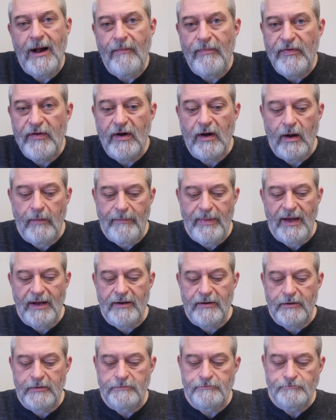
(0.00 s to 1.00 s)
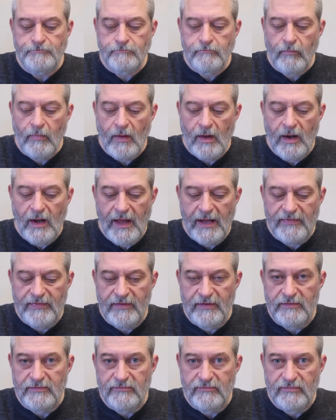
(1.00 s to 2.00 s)
There are better, like
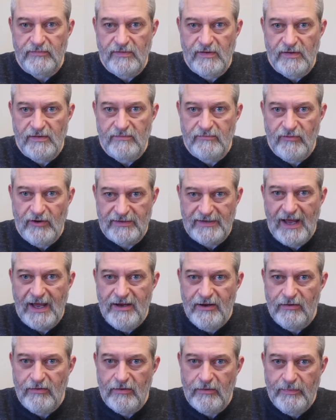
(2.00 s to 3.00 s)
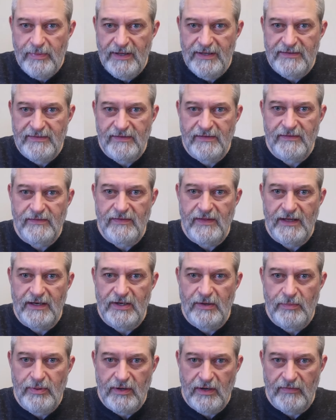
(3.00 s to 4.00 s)
the rectangular pizzas that
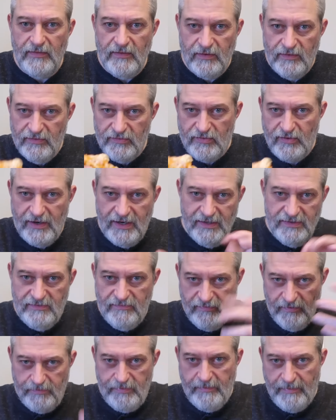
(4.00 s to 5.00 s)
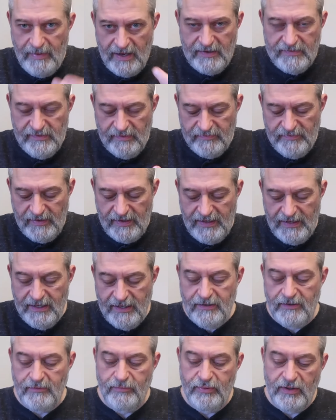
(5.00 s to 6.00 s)
you put on the little tray, you flip the box upside
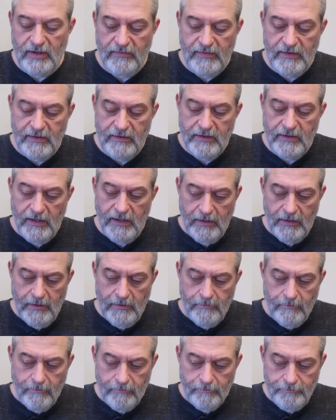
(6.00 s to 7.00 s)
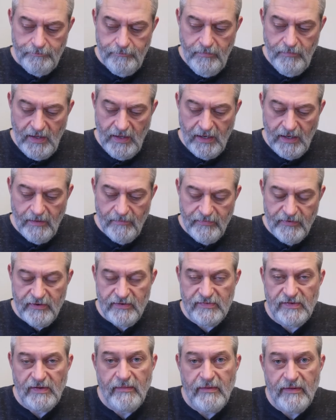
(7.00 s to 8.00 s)
down and put on there. There are
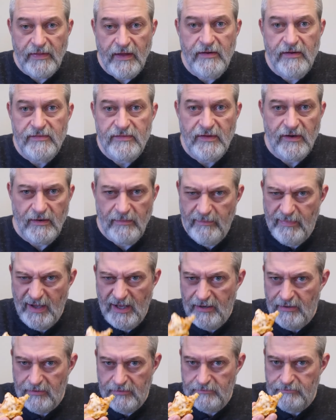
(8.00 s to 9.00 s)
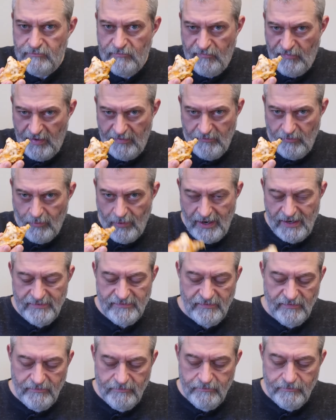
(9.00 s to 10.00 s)
some of those that are better flavor-wise
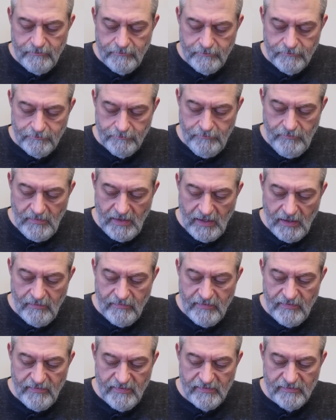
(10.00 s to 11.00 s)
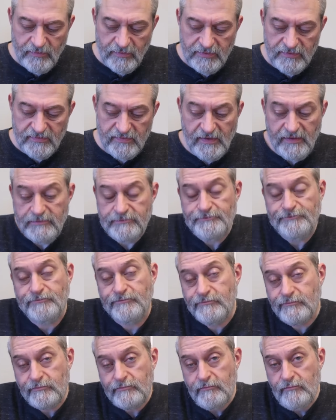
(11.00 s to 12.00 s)
than this one. So,
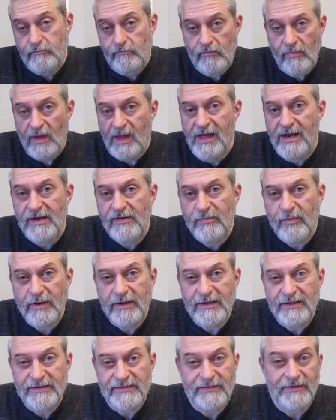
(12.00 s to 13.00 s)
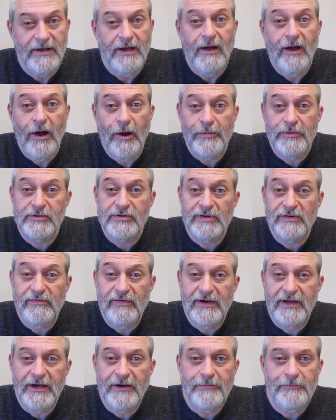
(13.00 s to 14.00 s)
it is what it is. Hope you enjoyed this
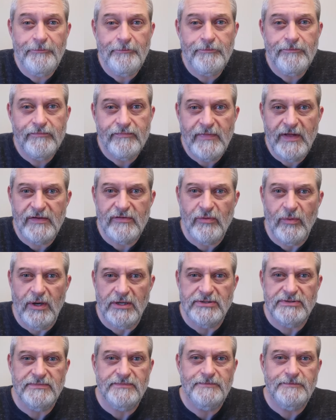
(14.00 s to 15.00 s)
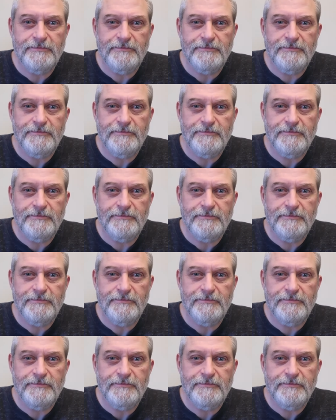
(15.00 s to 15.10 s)
video. Thanks for watching.